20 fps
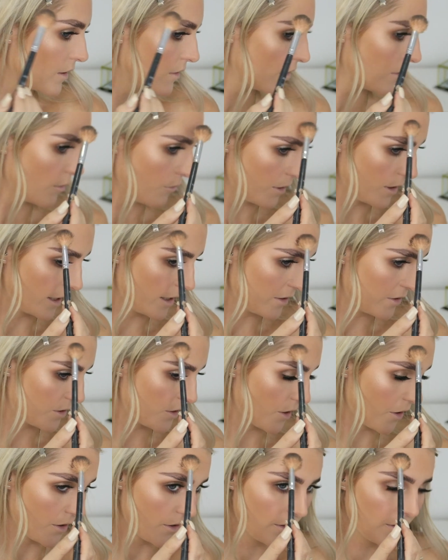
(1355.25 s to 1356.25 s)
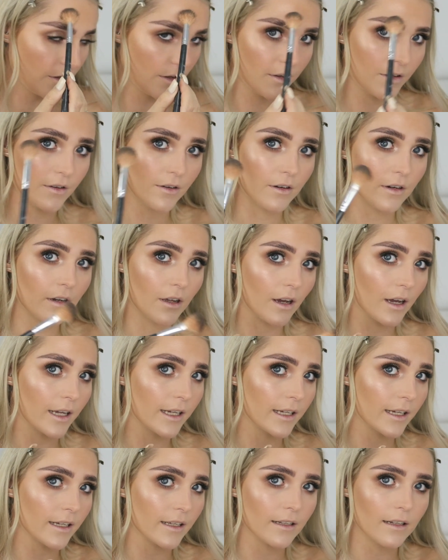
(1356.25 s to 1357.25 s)
So when I turn,
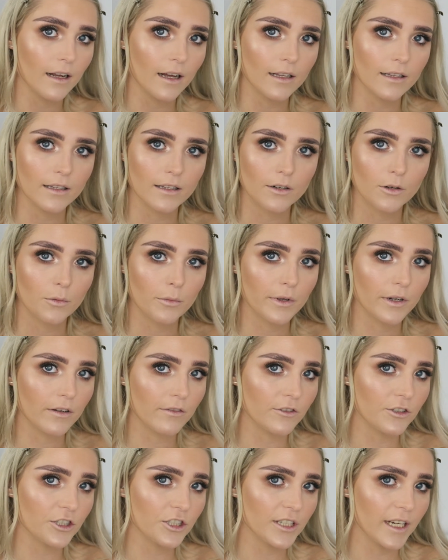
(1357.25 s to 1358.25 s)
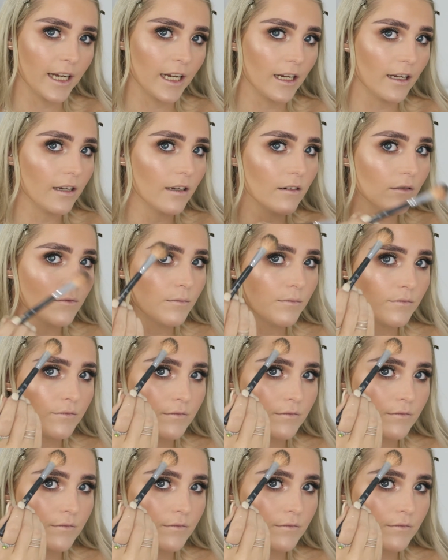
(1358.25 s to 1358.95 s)
I get a little bit of sheen.